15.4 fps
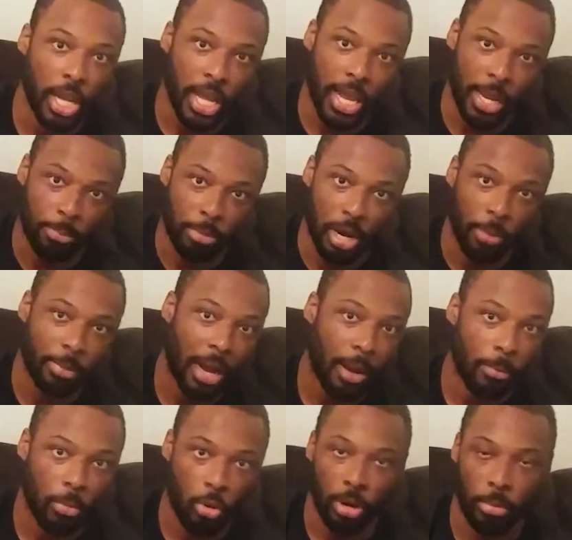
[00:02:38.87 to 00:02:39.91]
and pump out
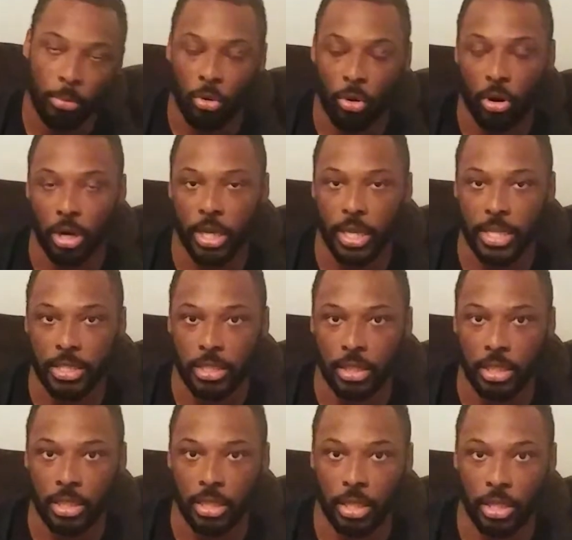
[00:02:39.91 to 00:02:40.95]
more and more
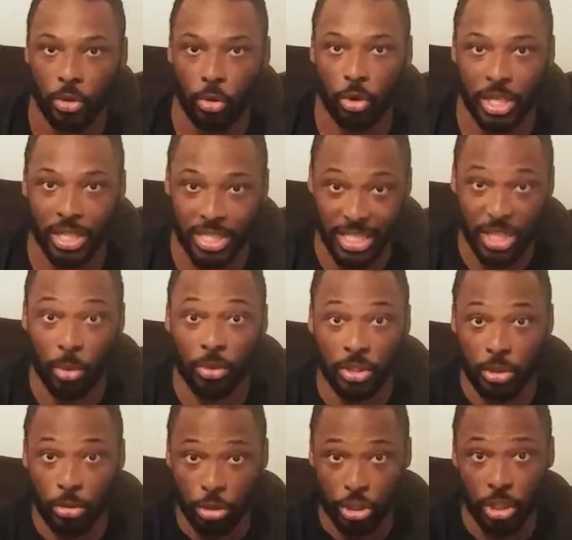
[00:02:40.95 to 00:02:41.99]
insulin in order to deal with the
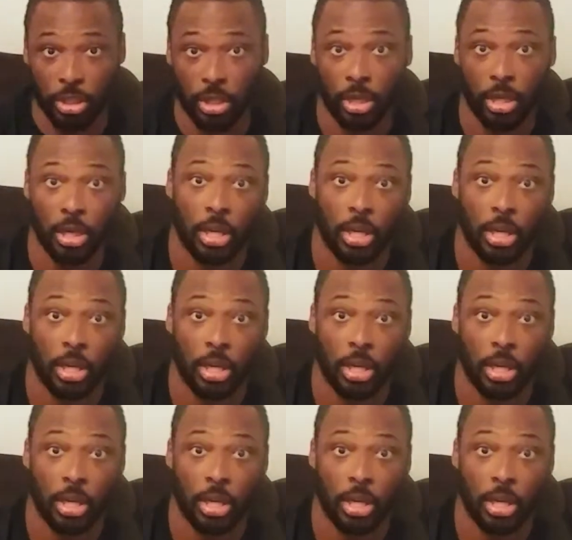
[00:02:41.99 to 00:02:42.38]
new sugar